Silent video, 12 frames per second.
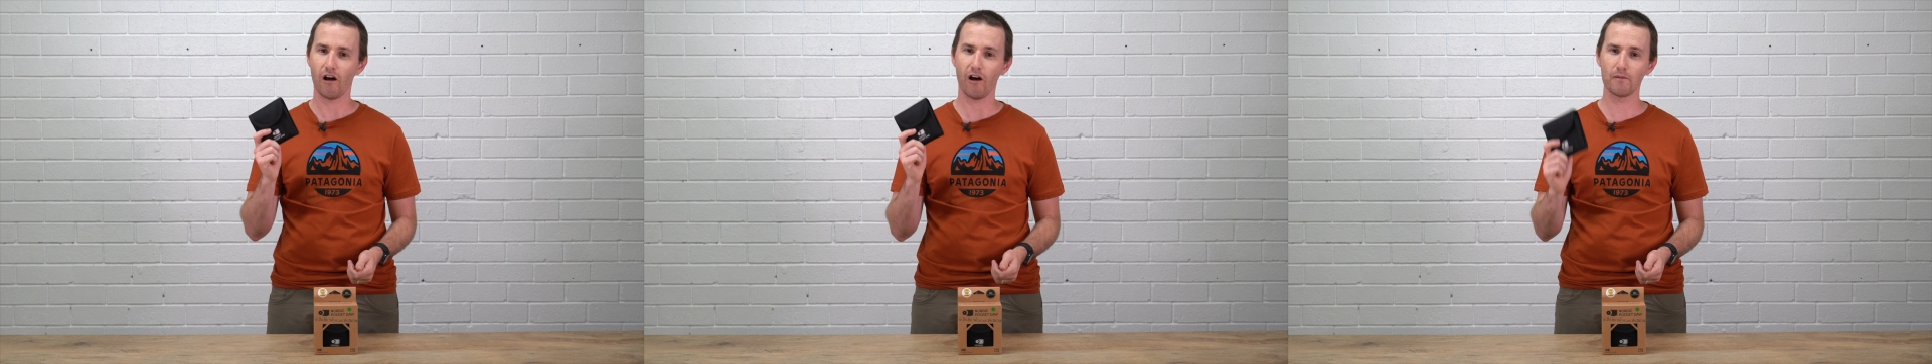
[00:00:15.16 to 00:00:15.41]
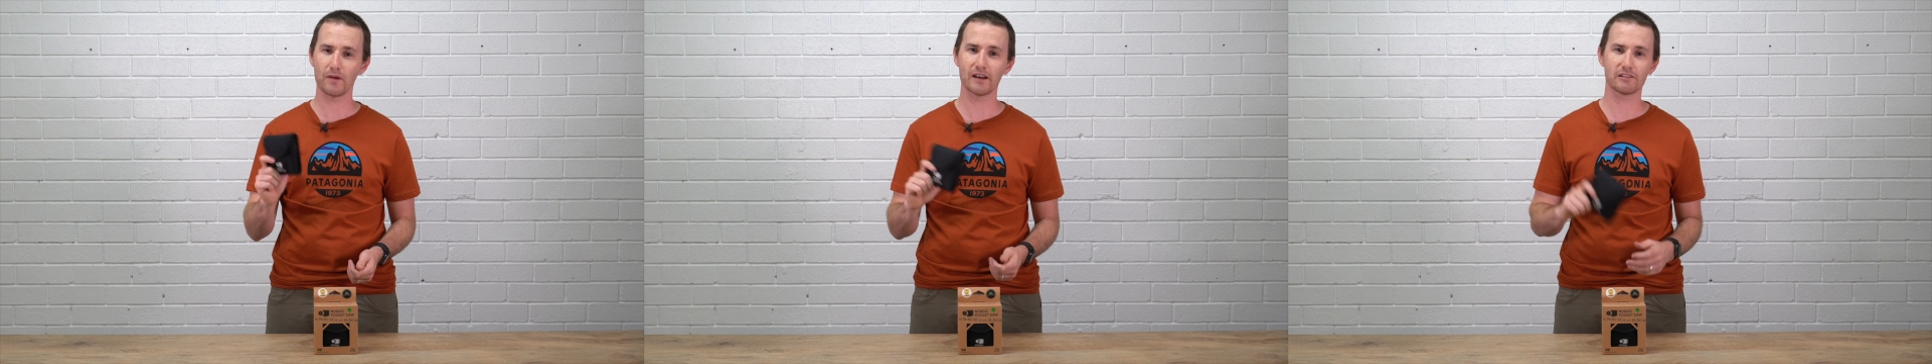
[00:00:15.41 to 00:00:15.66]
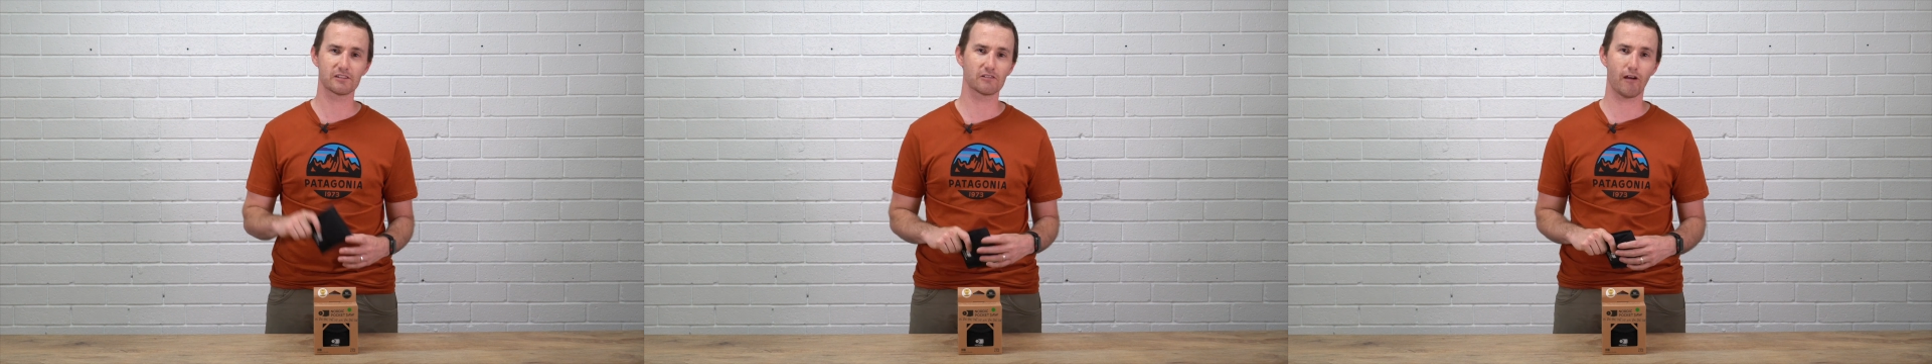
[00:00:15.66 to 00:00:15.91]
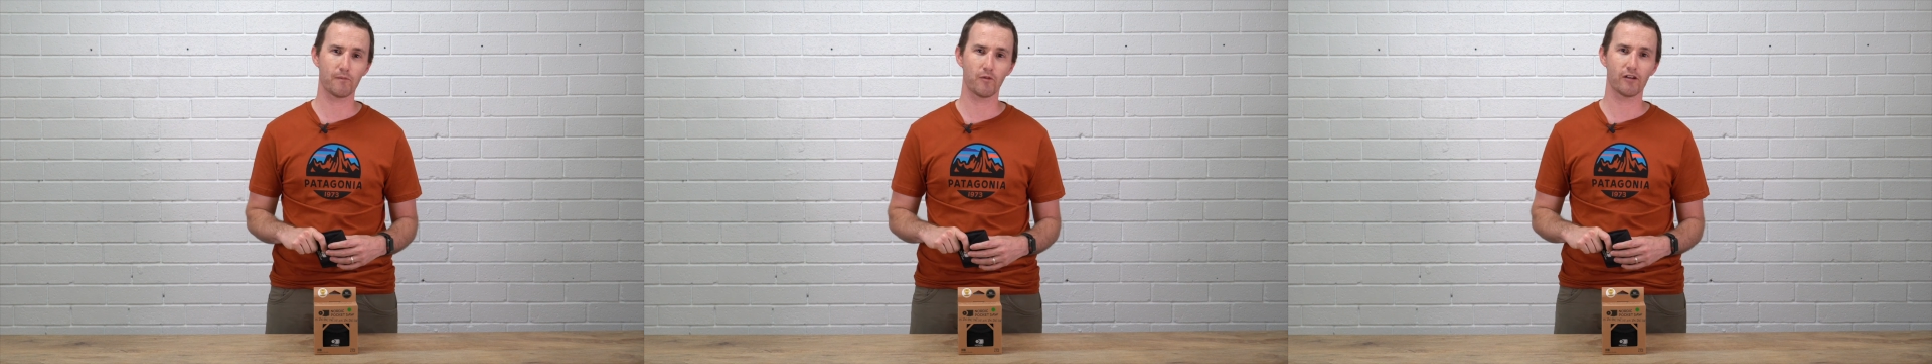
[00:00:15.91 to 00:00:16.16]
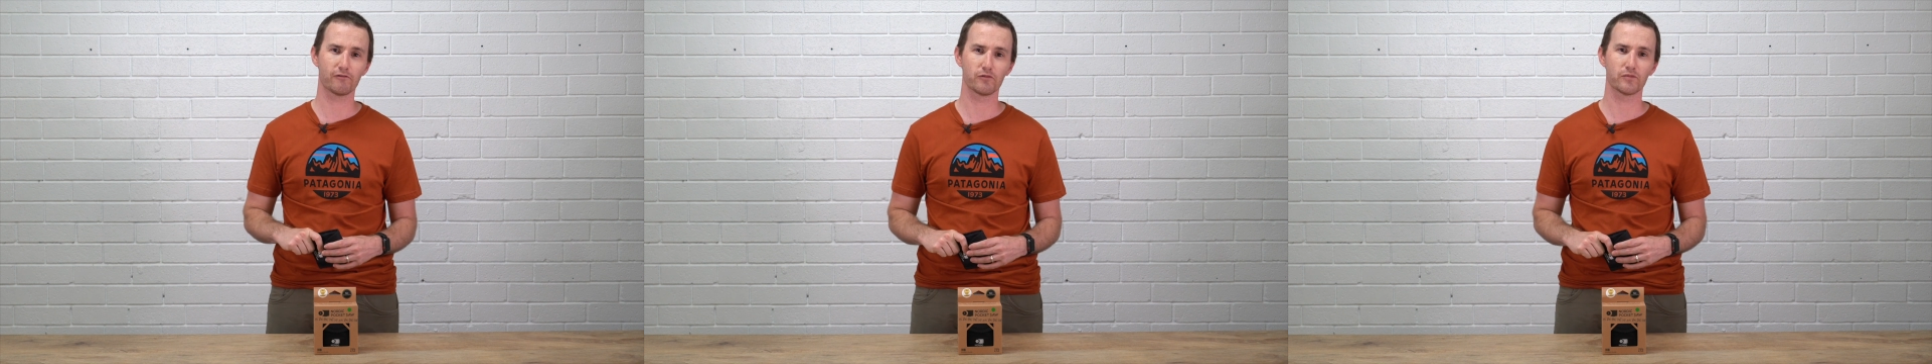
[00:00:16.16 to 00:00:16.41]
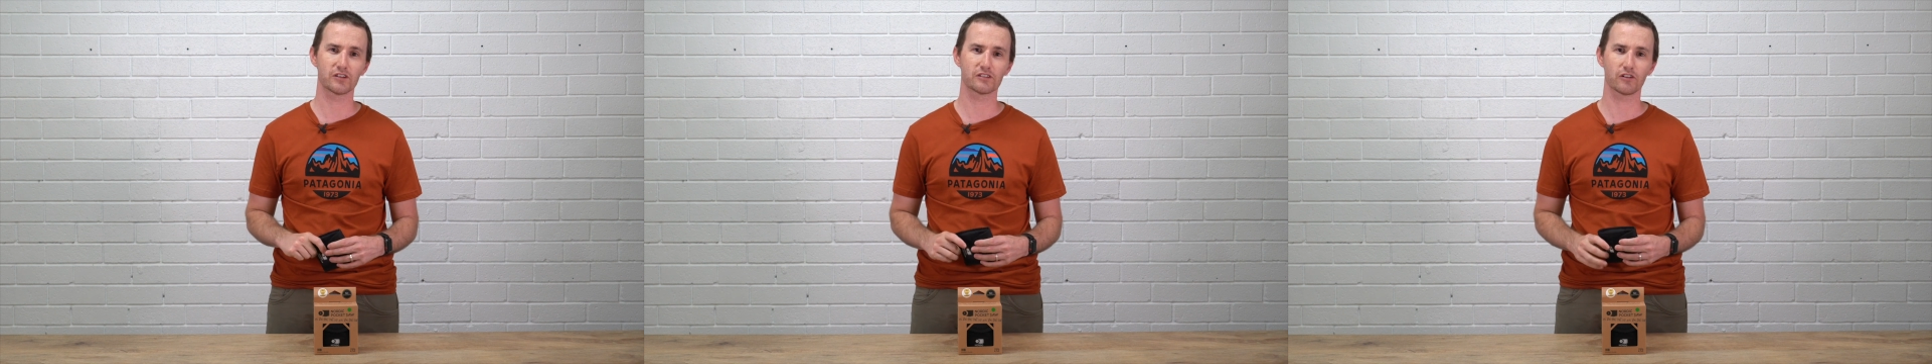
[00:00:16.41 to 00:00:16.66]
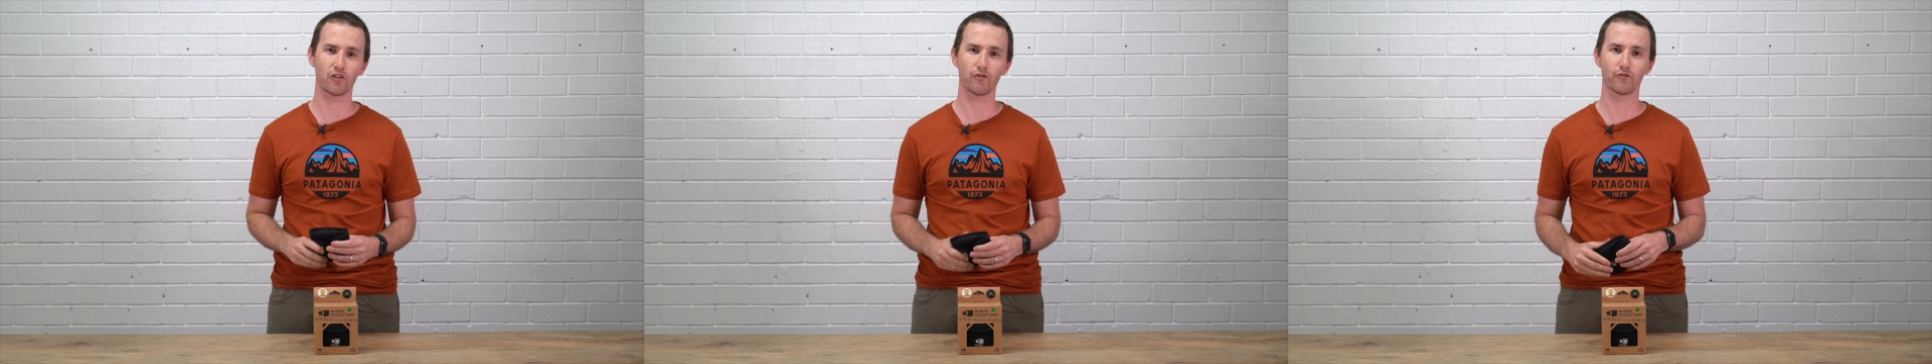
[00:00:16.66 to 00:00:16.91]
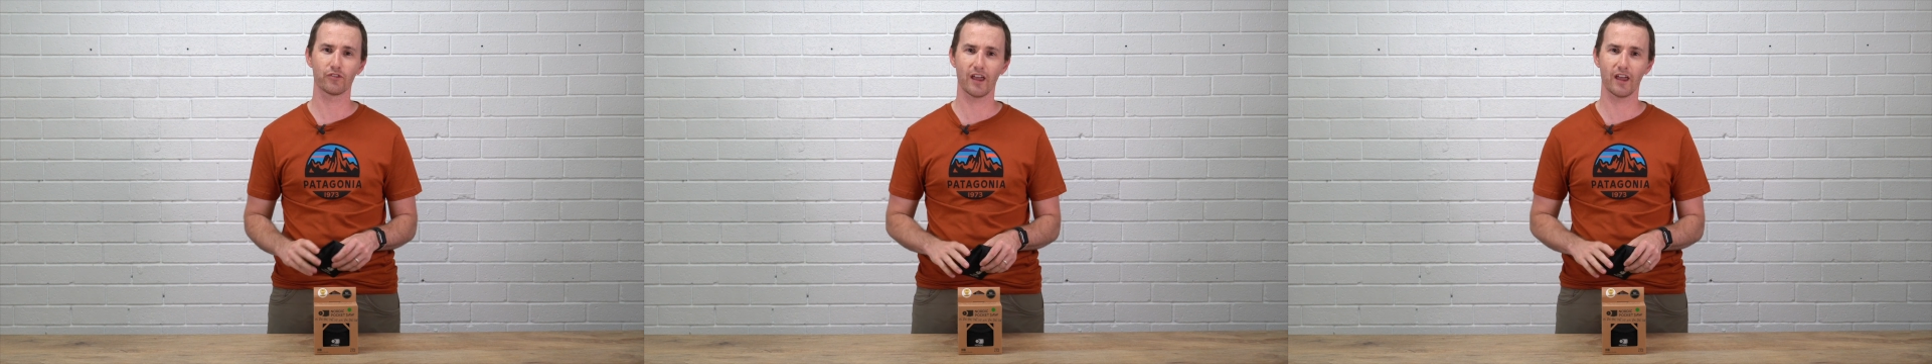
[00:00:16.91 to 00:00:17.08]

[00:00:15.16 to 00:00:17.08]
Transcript: I managed to grab one for myself.